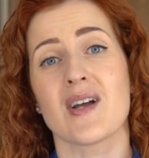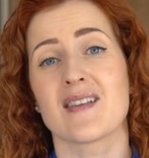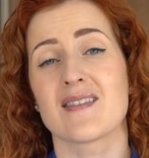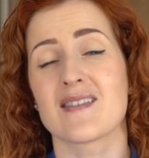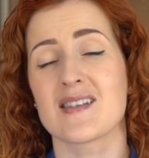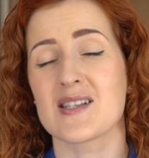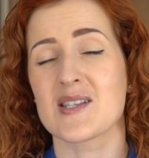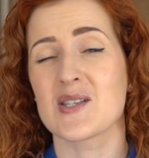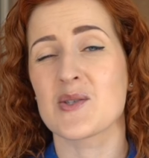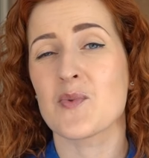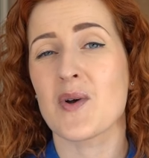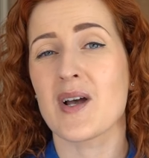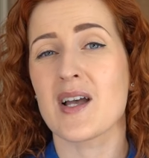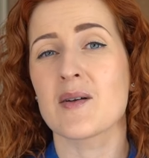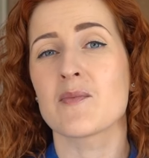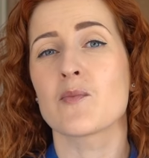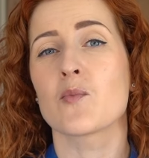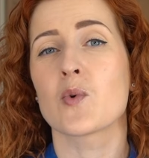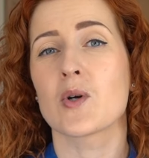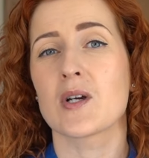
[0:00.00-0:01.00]
and this is why
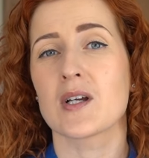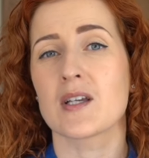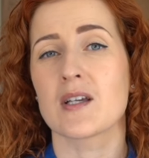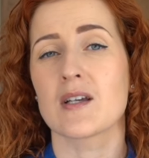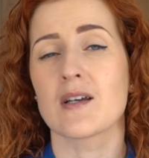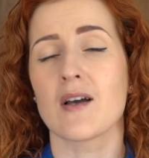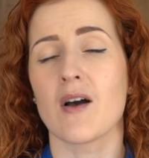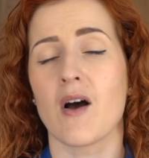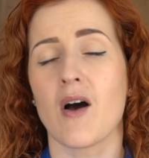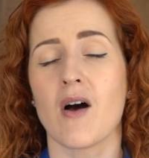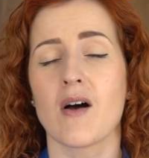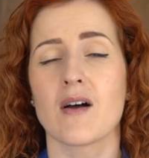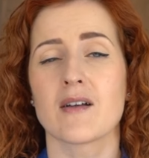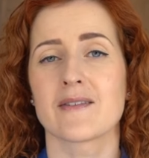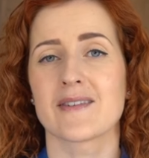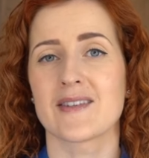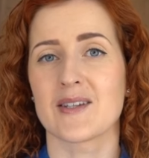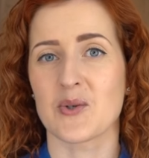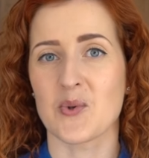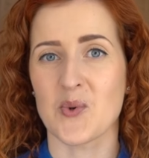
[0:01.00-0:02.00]
I'm working
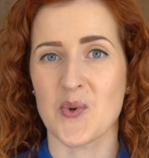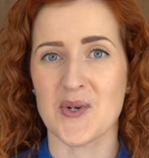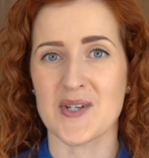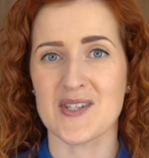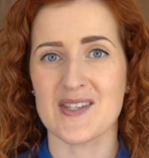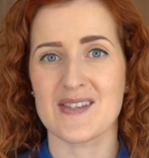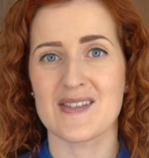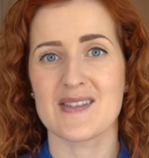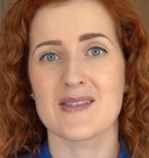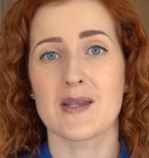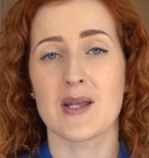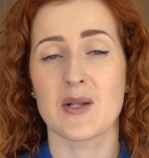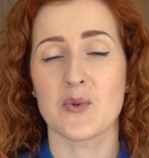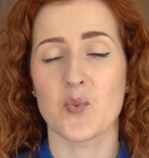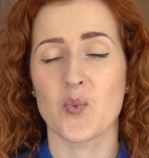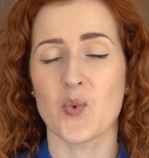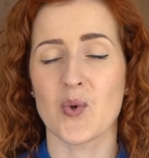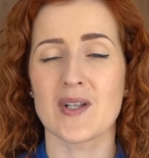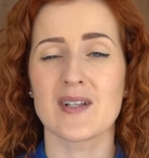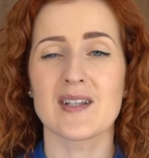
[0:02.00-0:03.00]
on the courses that
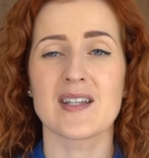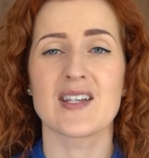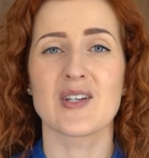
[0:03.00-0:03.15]
will